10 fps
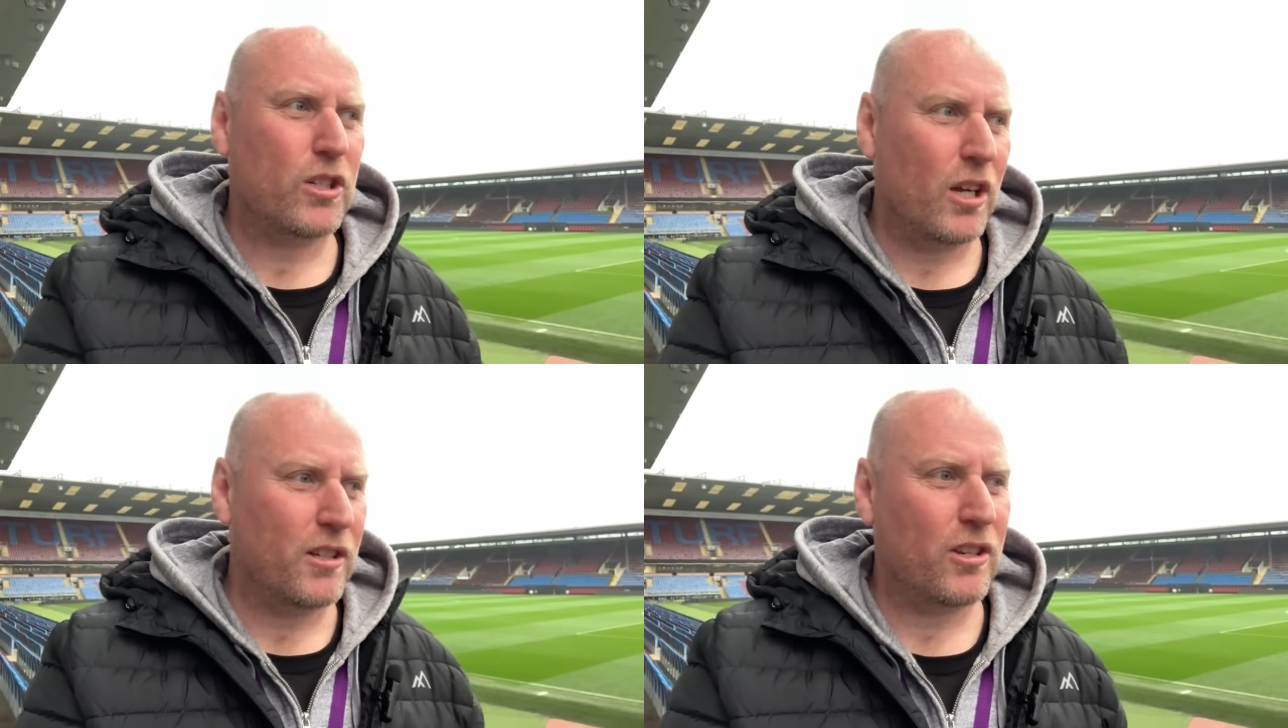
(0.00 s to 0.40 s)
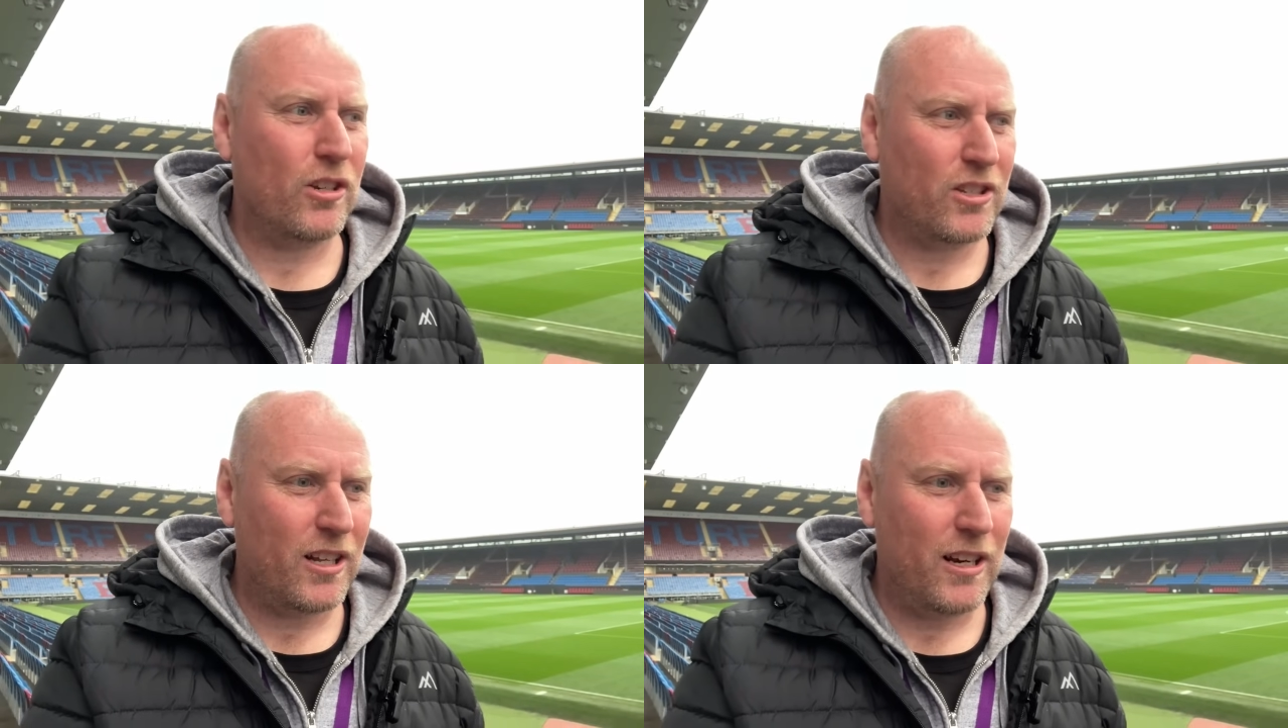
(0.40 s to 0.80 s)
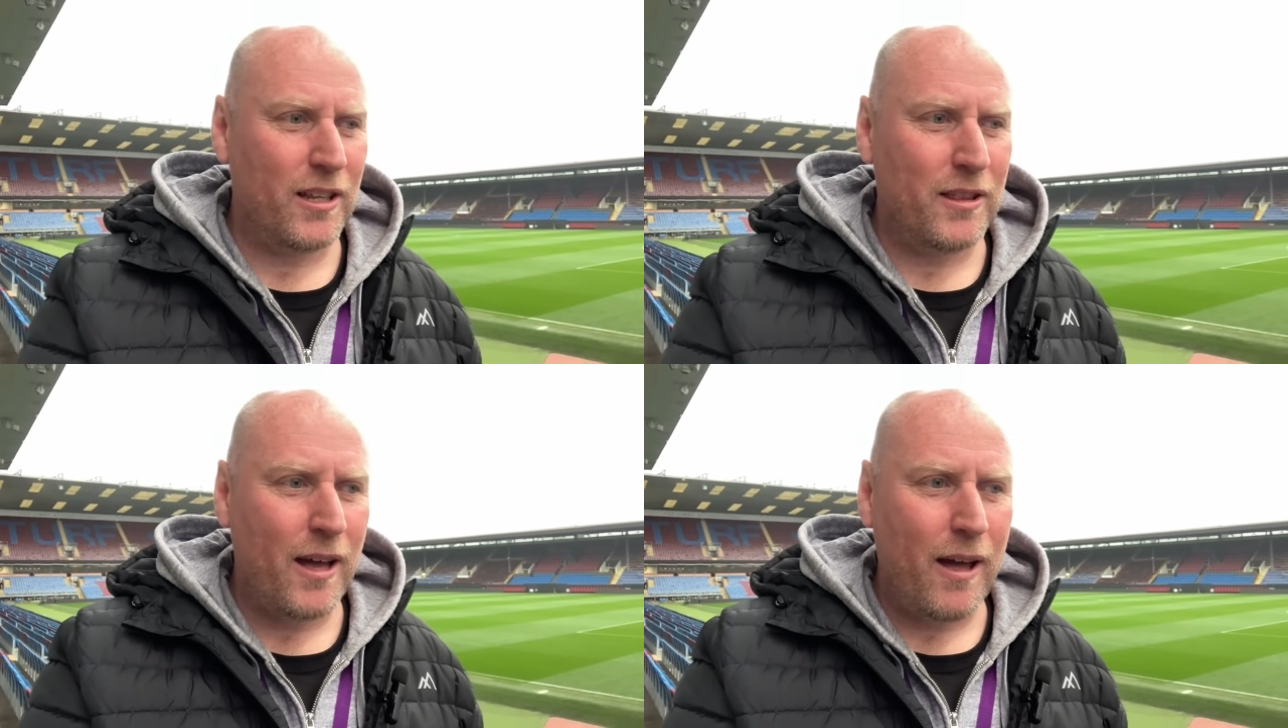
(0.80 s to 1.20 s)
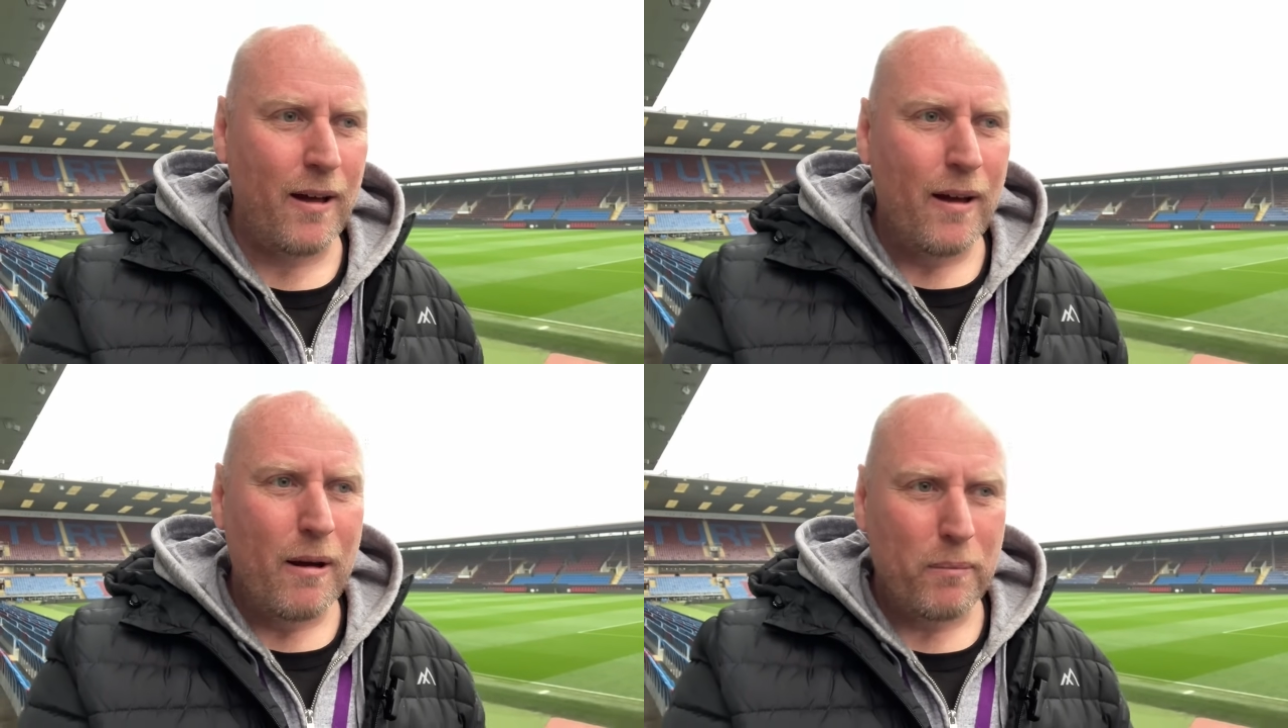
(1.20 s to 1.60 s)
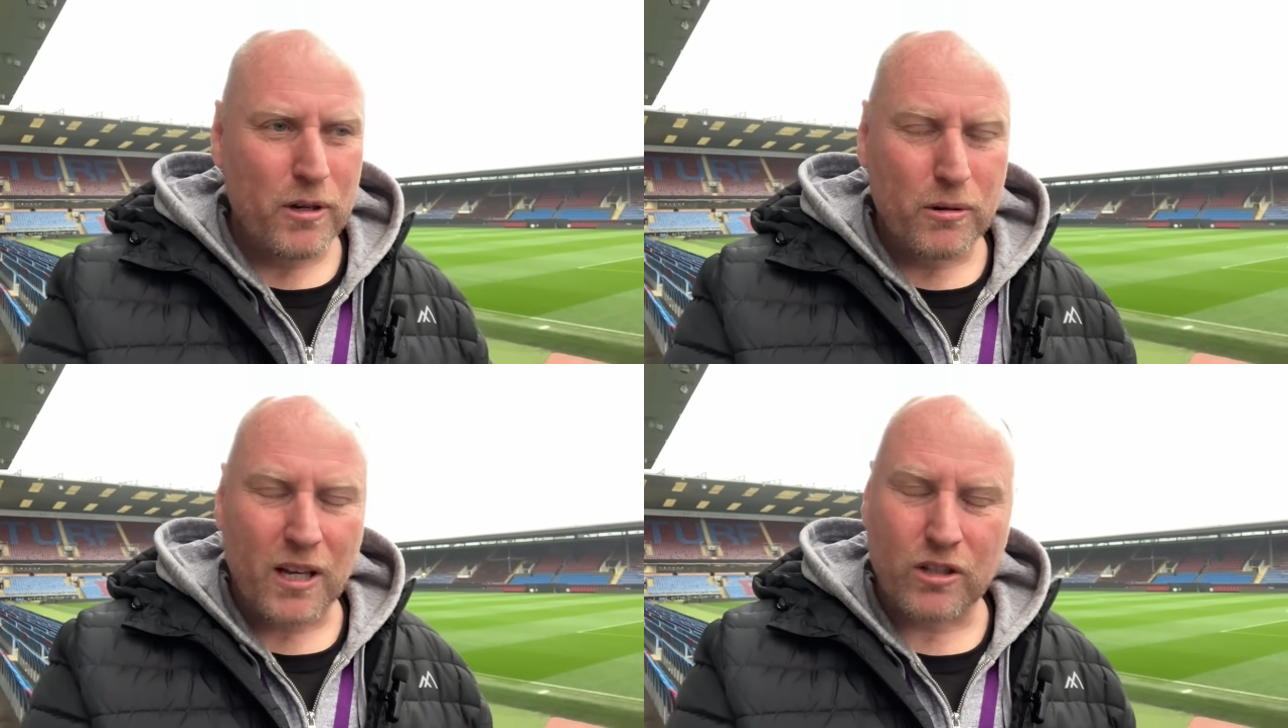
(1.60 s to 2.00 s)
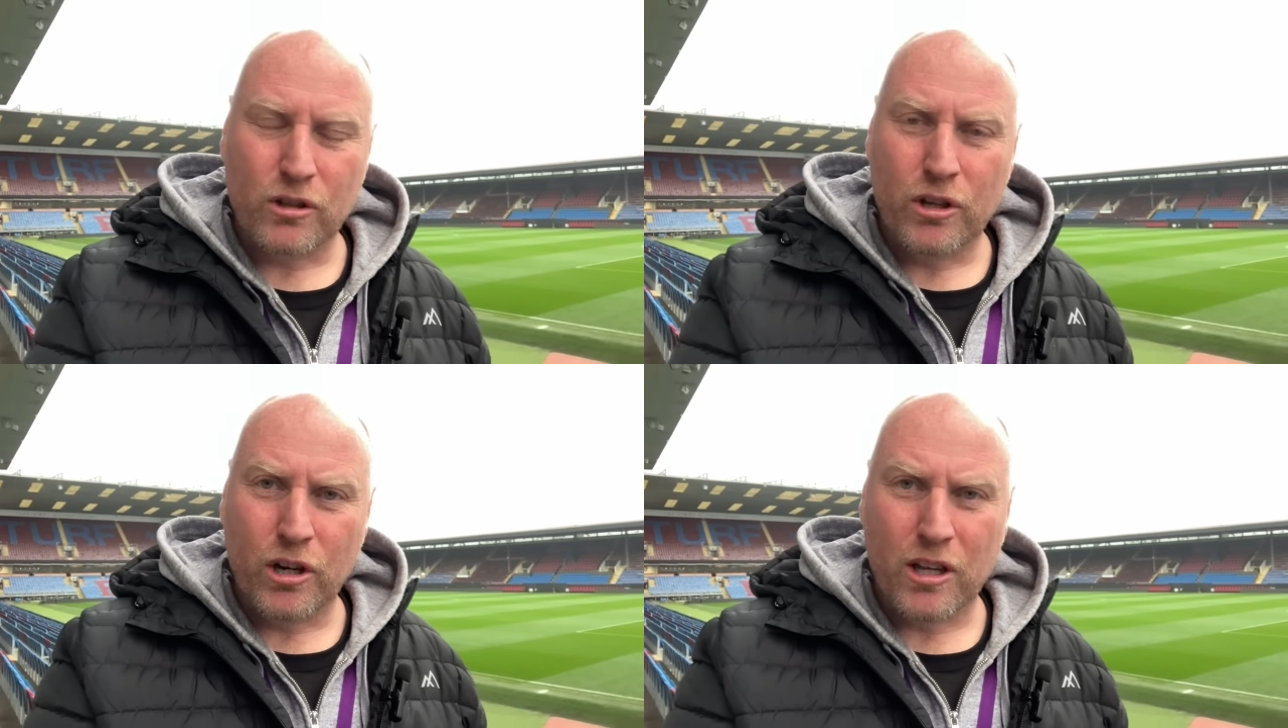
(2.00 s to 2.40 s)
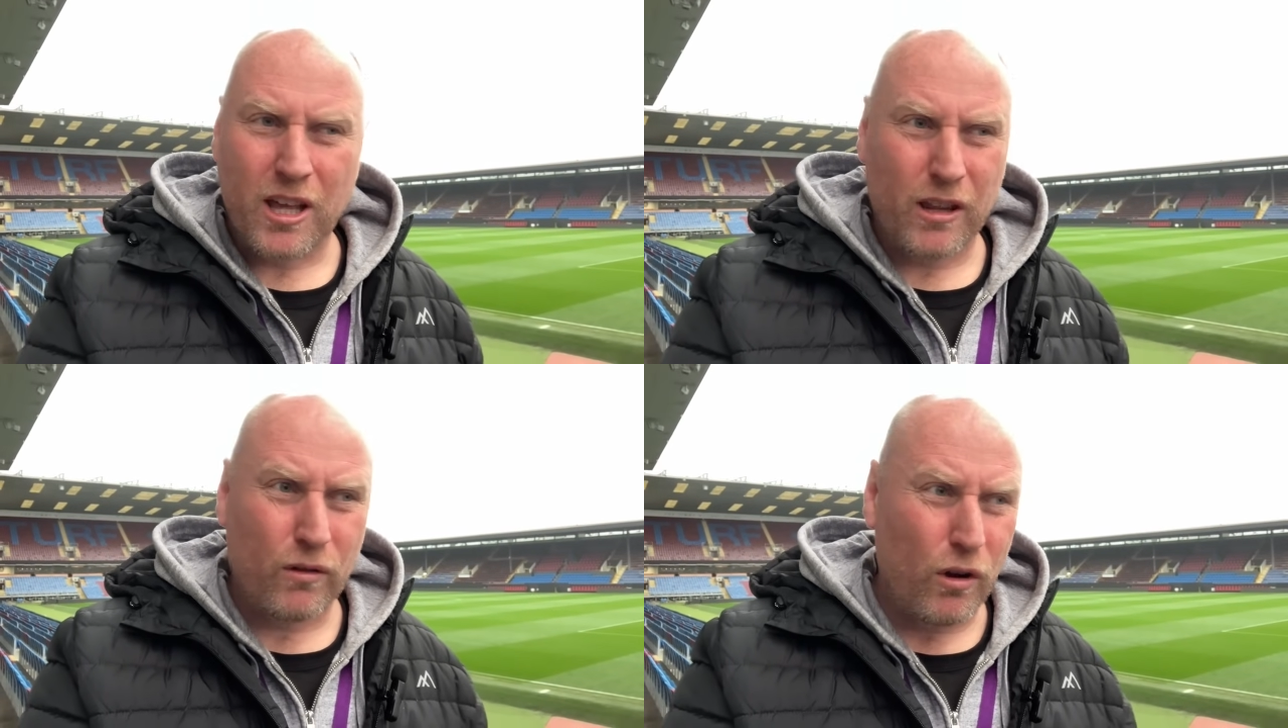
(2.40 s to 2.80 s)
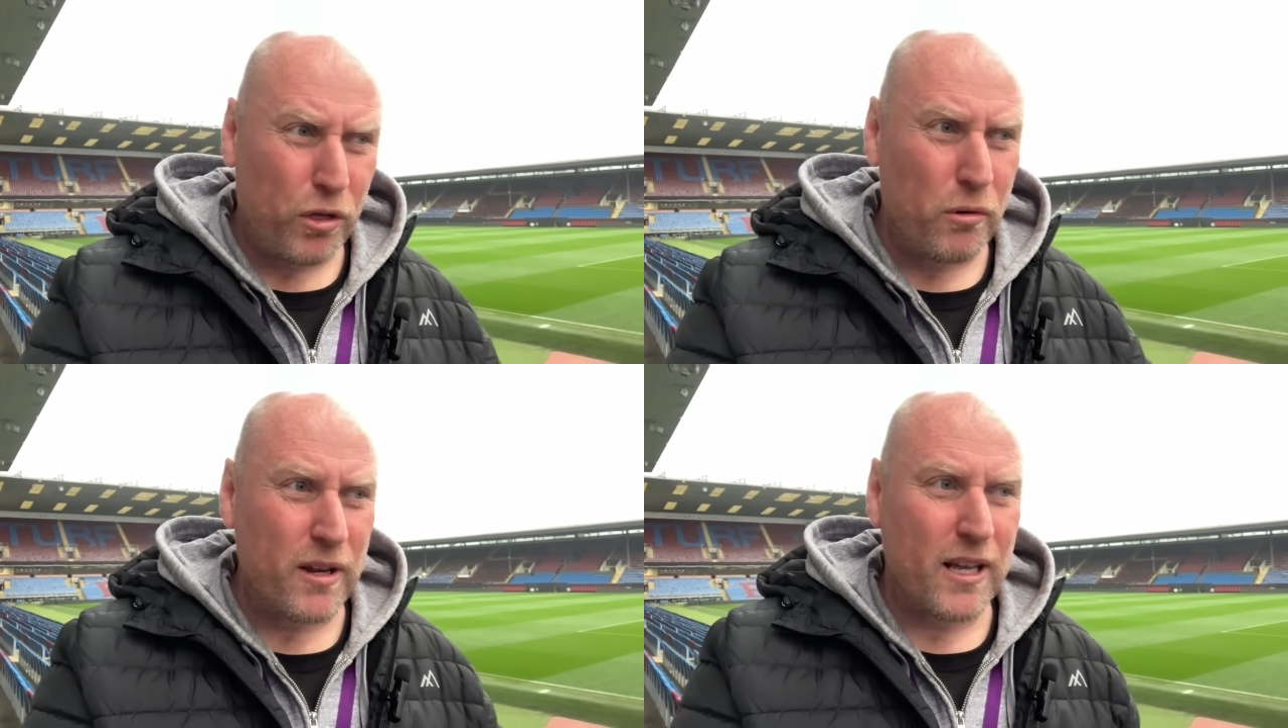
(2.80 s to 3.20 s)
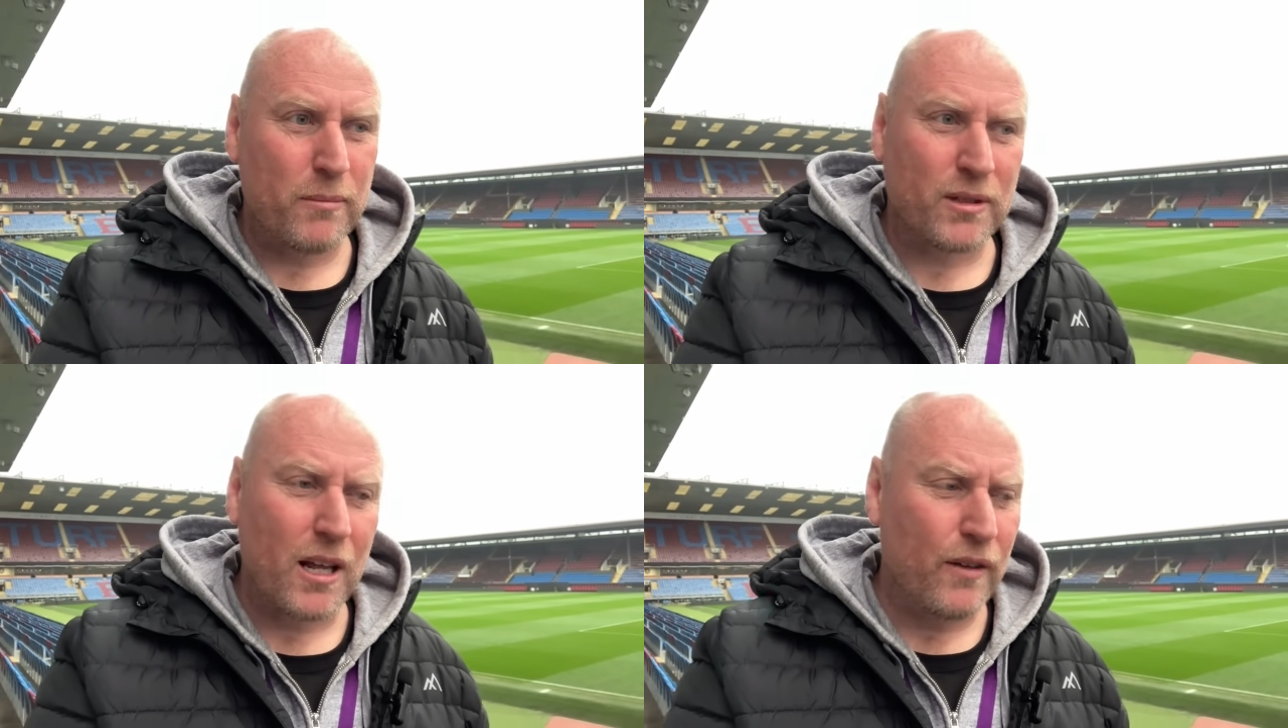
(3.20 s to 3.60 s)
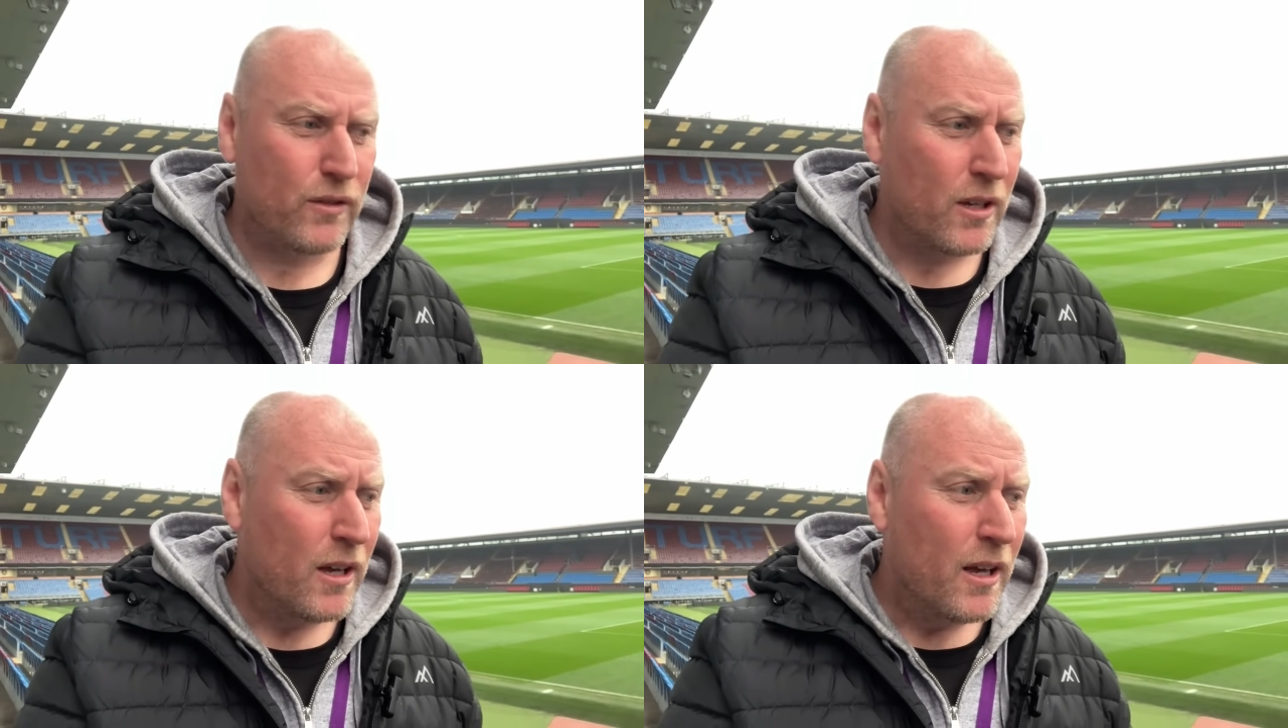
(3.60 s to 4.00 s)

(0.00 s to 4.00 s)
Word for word: Chelsea are still in there, but Newcastle nearly there. They've got three games left,